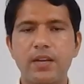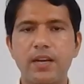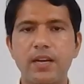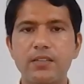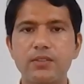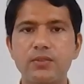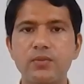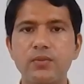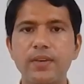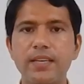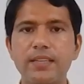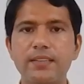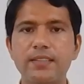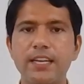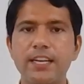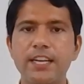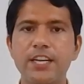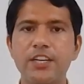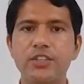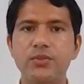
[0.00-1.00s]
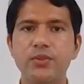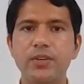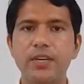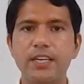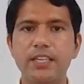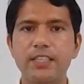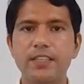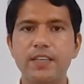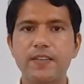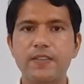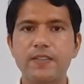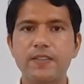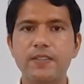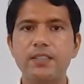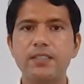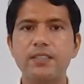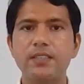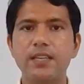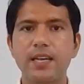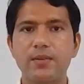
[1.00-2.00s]
Earthquakes and ensuing
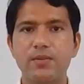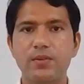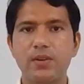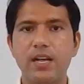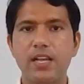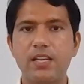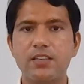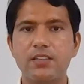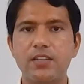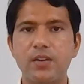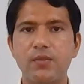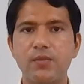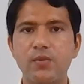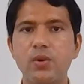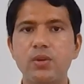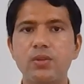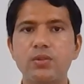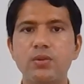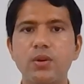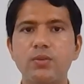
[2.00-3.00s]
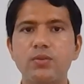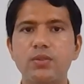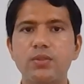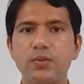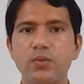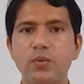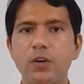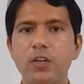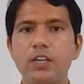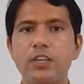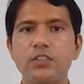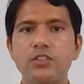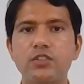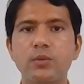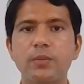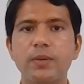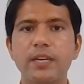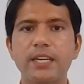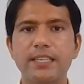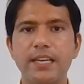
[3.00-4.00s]
disasters have caused havoc throughout the world
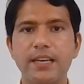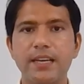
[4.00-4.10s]
so many